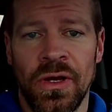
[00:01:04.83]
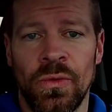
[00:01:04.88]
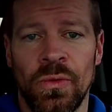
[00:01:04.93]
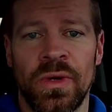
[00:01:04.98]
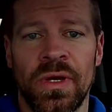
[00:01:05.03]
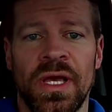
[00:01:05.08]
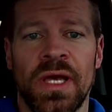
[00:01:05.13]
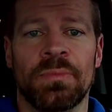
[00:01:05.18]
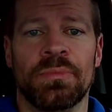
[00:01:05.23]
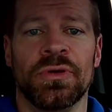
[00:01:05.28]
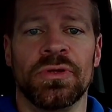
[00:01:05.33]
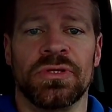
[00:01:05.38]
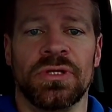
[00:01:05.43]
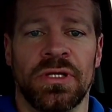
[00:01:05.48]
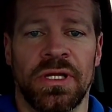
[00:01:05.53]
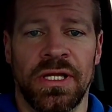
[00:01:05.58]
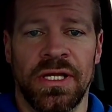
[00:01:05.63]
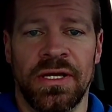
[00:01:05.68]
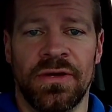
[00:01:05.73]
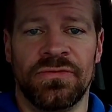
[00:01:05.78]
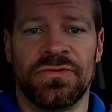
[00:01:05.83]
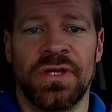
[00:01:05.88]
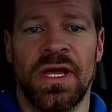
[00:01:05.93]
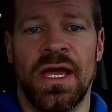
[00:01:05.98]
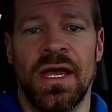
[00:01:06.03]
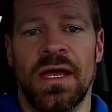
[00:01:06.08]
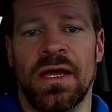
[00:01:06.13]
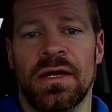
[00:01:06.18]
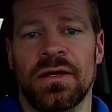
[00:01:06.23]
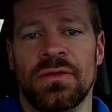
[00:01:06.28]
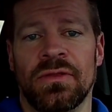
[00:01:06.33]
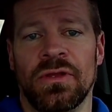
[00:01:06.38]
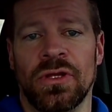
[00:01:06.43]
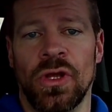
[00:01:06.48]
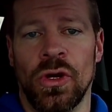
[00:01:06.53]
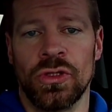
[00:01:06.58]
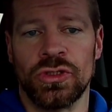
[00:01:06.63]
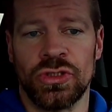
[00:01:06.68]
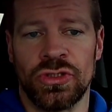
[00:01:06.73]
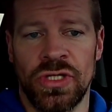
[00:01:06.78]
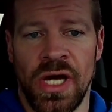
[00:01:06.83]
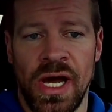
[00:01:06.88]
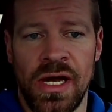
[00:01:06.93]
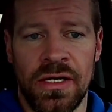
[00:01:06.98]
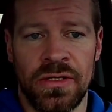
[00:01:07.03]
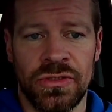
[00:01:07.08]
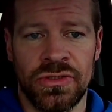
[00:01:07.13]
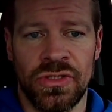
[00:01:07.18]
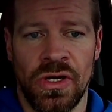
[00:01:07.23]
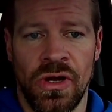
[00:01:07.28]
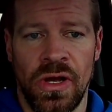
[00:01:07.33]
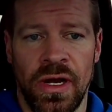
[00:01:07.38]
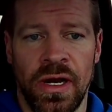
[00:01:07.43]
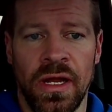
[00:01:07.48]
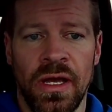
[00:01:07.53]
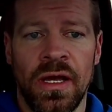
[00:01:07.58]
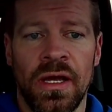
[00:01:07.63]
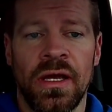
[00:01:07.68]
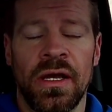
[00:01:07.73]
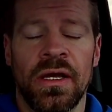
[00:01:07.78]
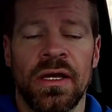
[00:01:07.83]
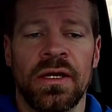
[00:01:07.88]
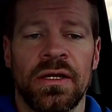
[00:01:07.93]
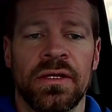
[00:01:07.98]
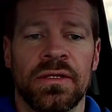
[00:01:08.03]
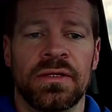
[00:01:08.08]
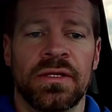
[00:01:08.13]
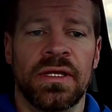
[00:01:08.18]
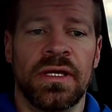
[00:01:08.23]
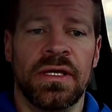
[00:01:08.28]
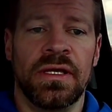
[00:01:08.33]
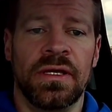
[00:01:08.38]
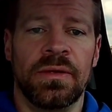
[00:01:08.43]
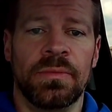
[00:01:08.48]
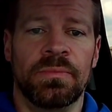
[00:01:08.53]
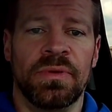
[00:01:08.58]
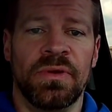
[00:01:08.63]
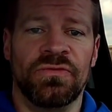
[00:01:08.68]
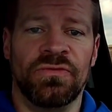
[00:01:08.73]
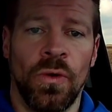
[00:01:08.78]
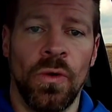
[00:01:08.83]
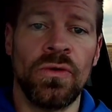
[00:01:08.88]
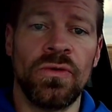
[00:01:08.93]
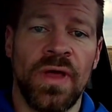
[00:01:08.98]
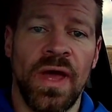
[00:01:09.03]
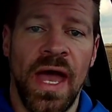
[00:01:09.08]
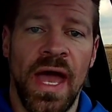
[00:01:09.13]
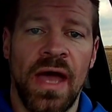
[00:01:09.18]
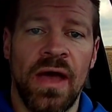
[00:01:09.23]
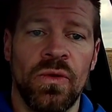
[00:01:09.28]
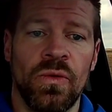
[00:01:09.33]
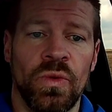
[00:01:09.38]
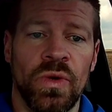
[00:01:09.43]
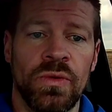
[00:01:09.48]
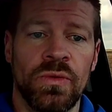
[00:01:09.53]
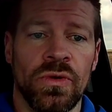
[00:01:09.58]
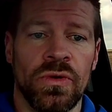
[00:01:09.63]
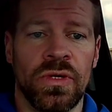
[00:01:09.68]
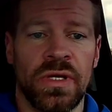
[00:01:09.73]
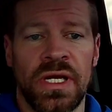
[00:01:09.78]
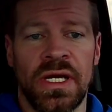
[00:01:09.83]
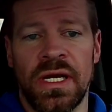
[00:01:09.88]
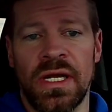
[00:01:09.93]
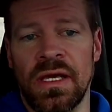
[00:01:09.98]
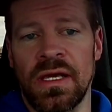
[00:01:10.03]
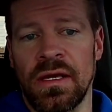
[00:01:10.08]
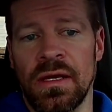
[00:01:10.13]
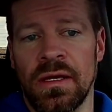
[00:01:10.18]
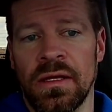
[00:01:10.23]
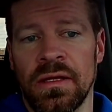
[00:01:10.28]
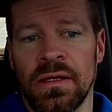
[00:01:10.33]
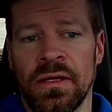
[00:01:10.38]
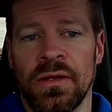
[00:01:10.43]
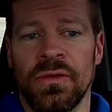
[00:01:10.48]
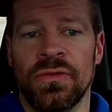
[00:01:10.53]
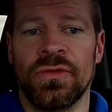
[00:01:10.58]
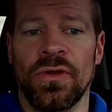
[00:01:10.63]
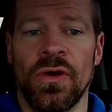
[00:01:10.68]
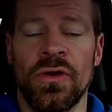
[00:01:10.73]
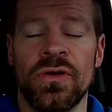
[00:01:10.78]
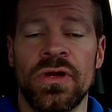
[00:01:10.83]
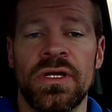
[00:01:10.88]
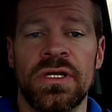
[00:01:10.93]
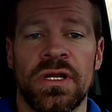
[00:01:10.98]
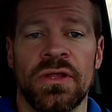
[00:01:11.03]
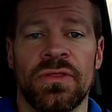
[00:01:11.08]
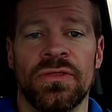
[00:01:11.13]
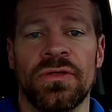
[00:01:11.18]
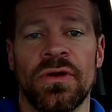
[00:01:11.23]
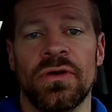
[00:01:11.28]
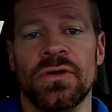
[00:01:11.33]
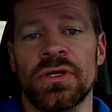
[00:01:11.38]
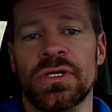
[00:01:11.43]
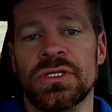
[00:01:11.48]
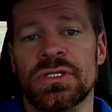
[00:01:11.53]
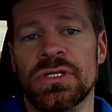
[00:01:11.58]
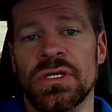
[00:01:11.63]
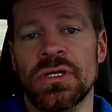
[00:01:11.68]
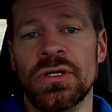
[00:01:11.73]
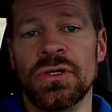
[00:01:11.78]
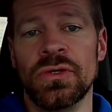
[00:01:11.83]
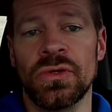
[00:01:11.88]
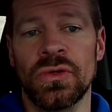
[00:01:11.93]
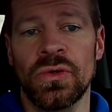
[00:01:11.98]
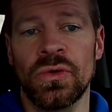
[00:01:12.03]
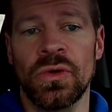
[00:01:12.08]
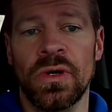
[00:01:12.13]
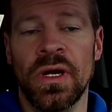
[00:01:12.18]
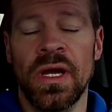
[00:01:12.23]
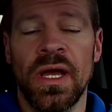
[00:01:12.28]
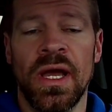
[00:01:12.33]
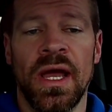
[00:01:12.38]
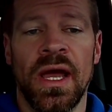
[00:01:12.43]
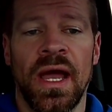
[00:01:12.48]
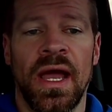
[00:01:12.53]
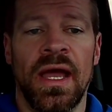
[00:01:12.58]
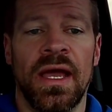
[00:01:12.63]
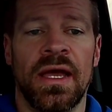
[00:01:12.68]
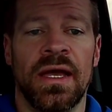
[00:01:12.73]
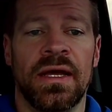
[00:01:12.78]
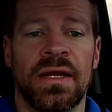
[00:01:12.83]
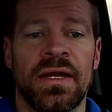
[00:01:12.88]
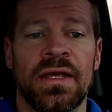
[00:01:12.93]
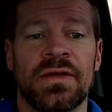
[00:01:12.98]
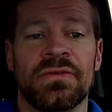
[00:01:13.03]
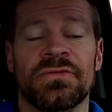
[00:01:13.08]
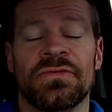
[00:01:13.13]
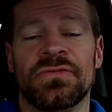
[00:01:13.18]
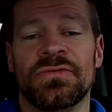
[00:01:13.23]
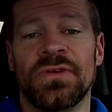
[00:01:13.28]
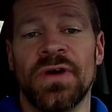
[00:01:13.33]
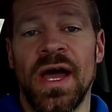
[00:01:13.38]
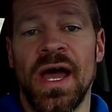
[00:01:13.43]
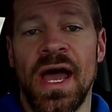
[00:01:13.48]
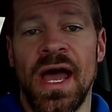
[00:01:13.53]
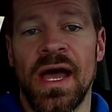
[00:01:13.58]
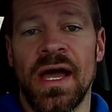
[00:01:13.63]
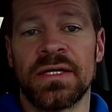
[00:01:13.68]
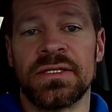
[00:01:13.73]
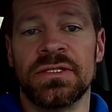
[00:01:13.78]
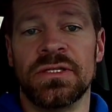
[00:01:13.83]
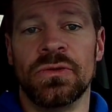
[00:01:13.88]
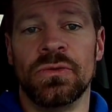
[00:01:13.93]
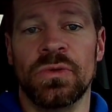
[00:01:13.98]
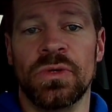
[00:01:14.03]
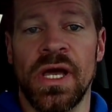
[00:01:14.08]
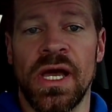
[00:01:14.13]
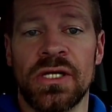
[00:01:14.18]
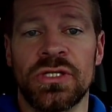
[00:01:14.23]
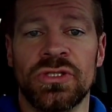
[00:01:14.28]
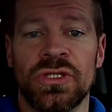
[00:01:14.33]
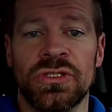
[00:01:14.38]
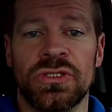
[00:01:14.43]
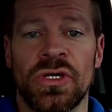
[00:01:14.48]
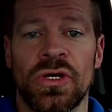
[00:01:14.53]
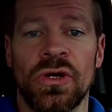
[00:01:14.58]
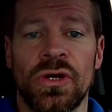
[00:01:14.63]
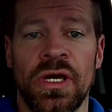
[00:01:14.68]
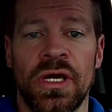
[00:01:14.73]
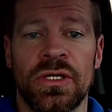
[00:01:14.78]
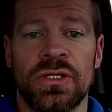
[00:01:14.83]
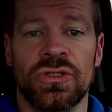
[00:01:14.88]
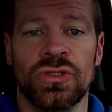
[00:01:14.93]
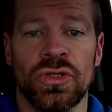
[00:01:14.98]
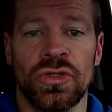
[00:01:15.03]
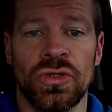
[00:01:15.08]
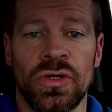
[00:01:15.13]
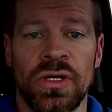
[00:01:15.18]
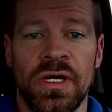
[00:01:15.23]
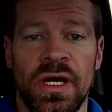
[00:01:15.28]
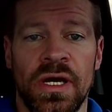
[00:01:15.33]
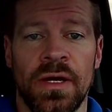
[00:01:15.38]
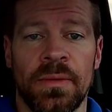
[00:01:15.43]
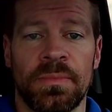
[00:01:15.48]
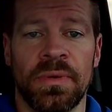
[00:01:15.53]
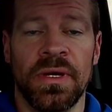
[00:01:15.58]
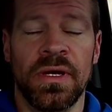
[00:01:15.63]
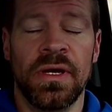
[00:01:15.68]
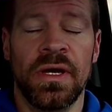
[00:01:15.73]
we had put the lift and the larger tires on. Before that, we were getting 30 to 32, and in fact, we actually took a trip